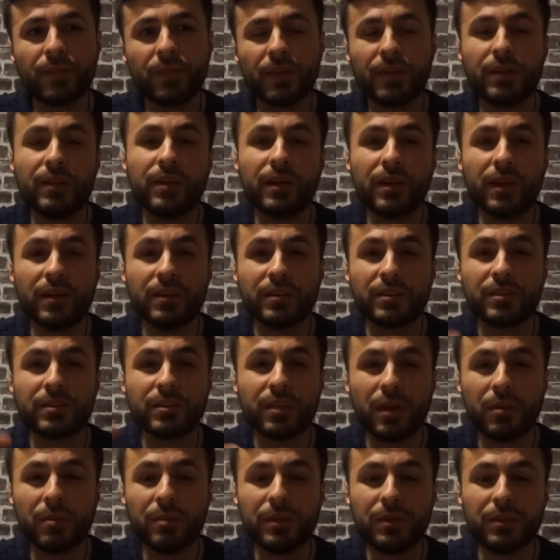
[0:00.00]
kind of
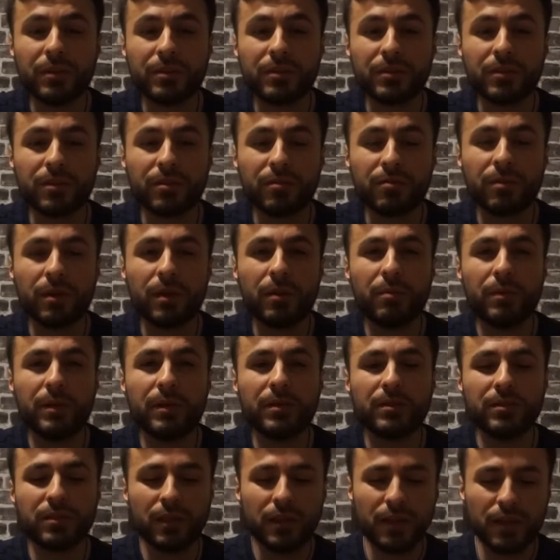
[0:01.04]
stopping yourself, right?
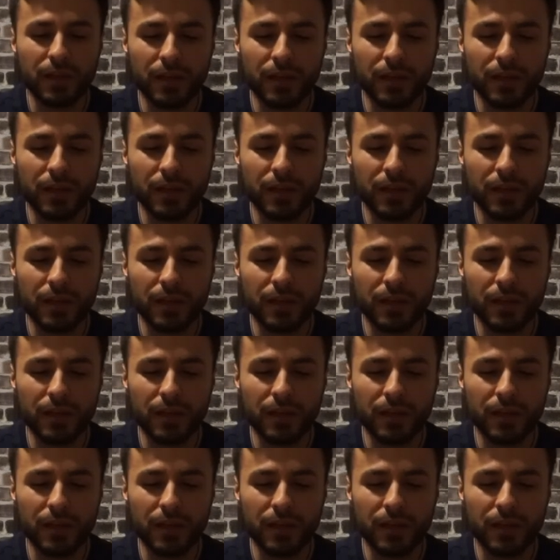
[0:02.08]
Because